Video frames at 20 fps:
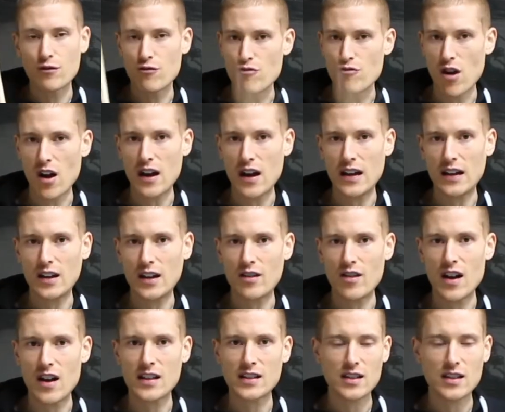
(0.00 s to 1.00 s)
right. All
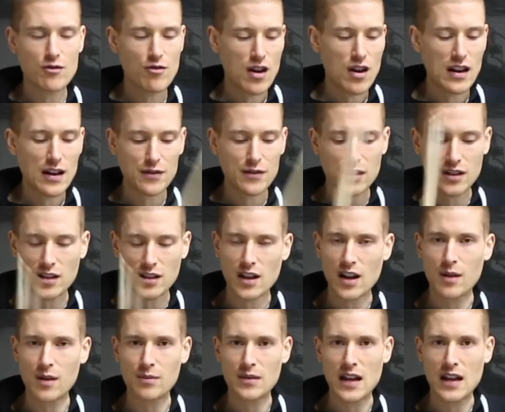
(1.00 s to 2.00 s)
right, so the right left's going to
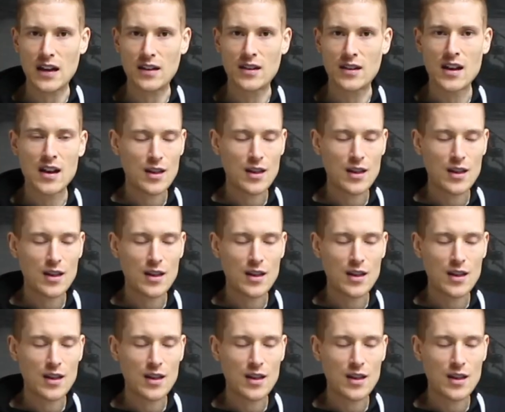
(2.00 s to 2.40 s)
come down.